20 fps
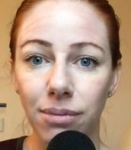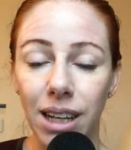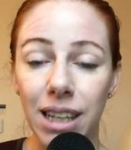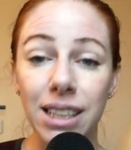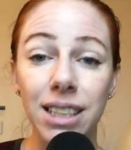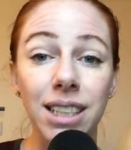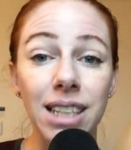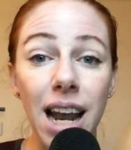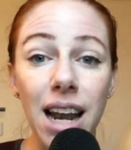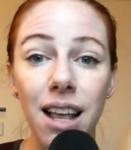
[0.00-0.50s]

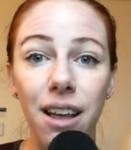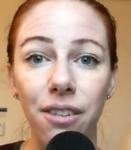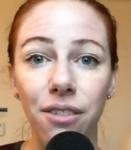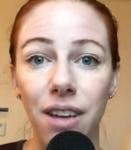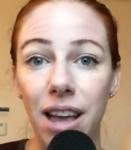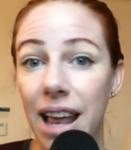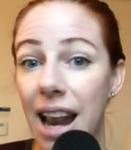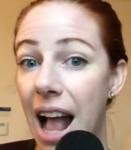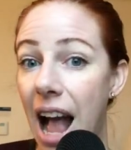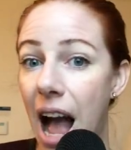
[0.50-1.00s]
instead of
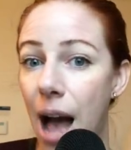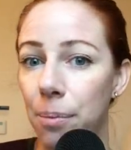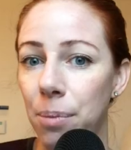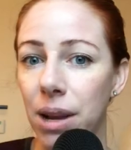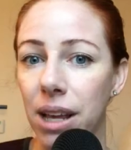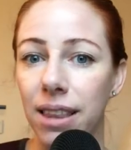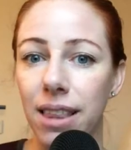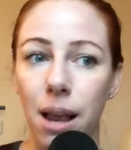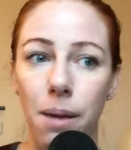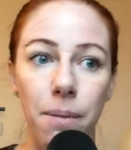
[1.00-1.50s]
it
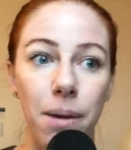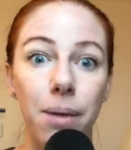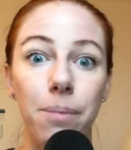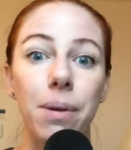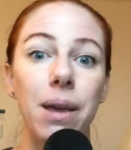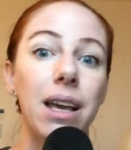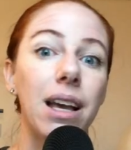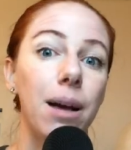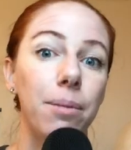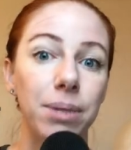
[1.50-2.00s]
happening and then me
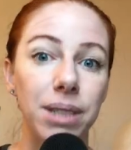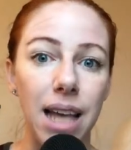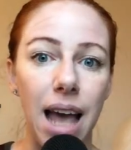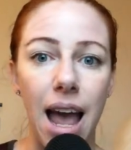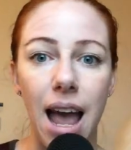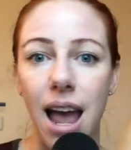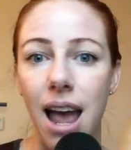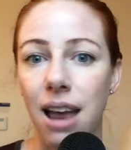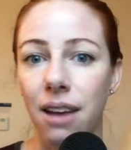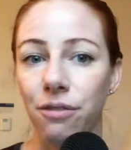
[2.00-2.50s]
being
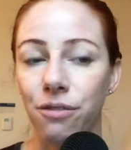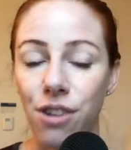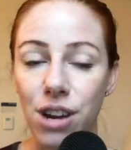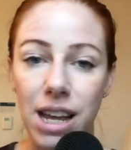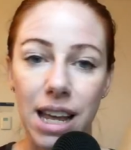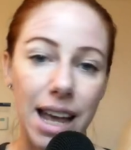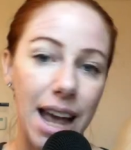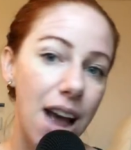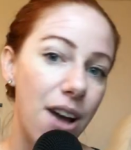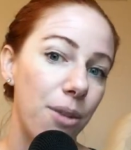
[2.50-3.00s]
upset and
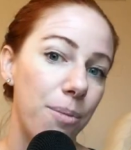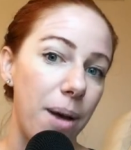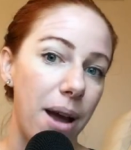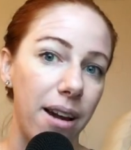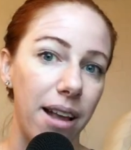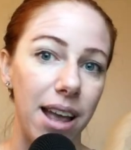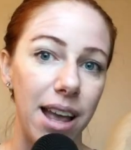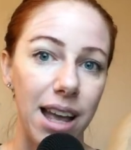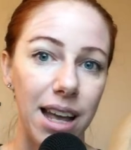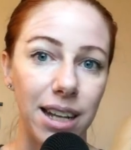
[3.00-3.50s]
freaking out about
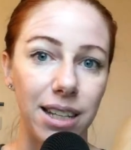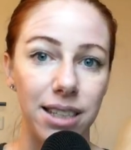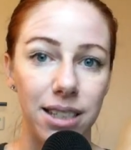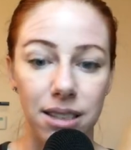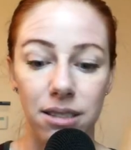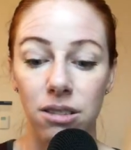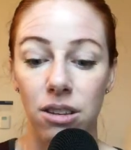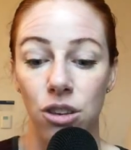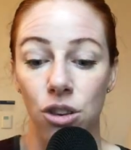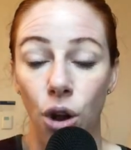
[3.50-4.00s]
it, it's
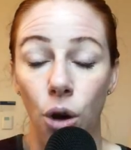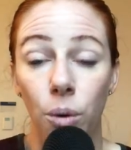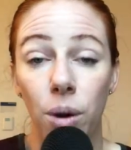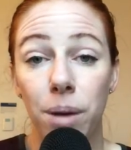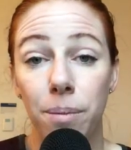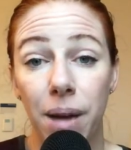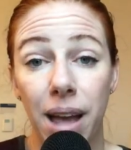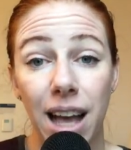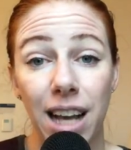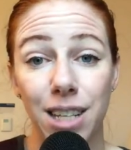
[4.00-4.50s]

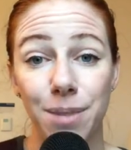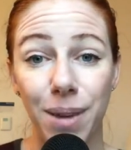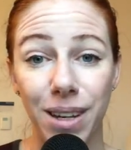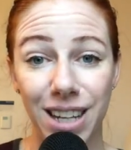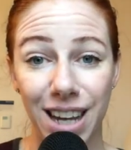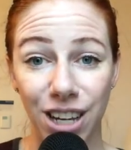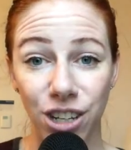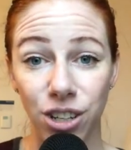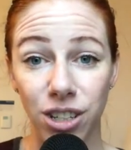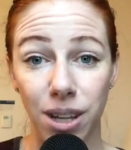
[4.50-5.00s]
knowing my
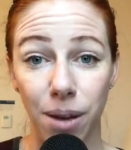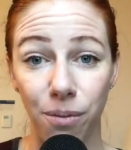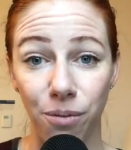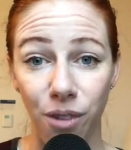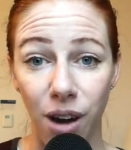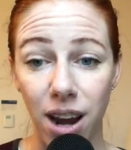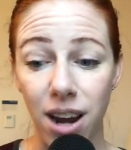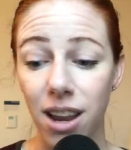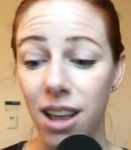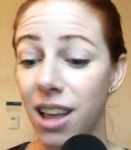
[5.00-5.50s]
expectations up
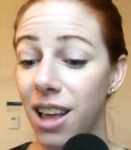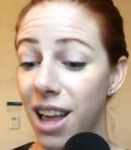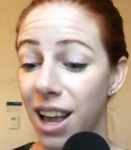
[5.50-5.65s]
front,